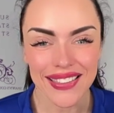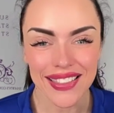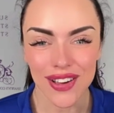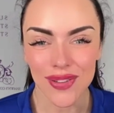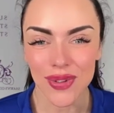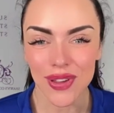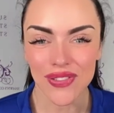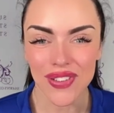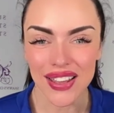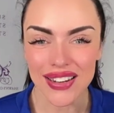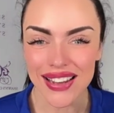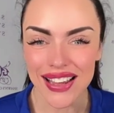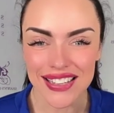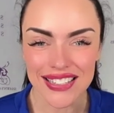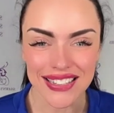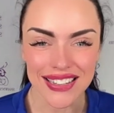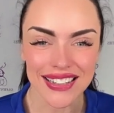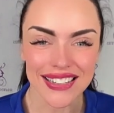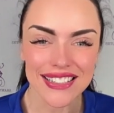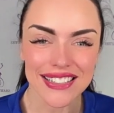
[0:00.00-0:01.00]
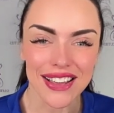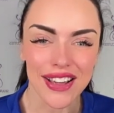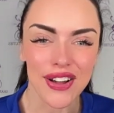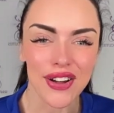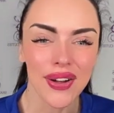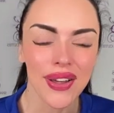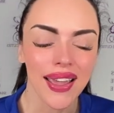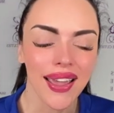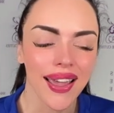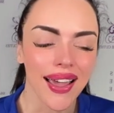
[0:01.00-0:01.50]
I think that would be fantastic.
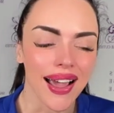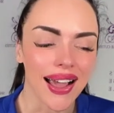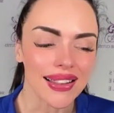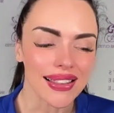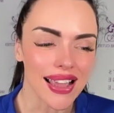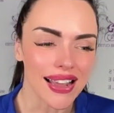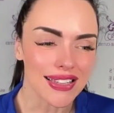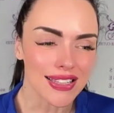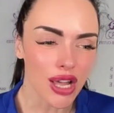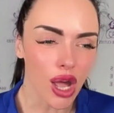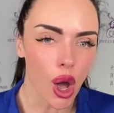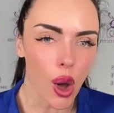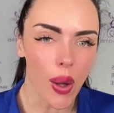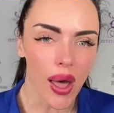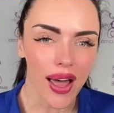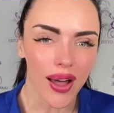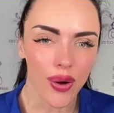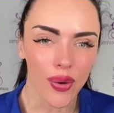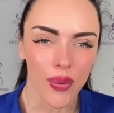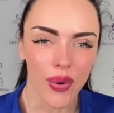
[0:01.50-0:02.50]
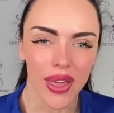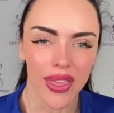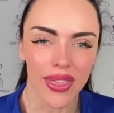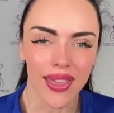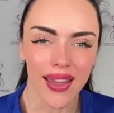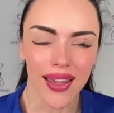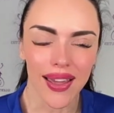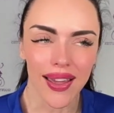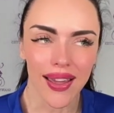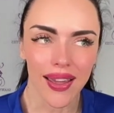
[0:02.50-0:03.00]
So I'd like to go out
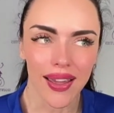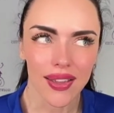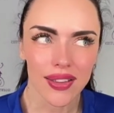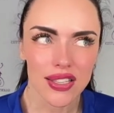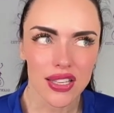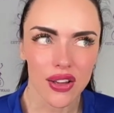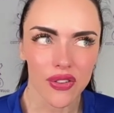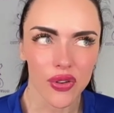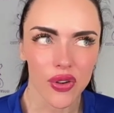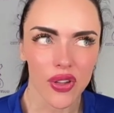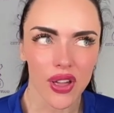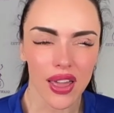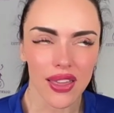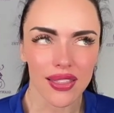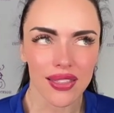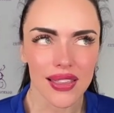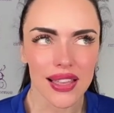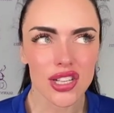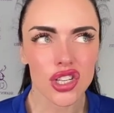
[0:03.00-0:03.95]
with, uh, so if we,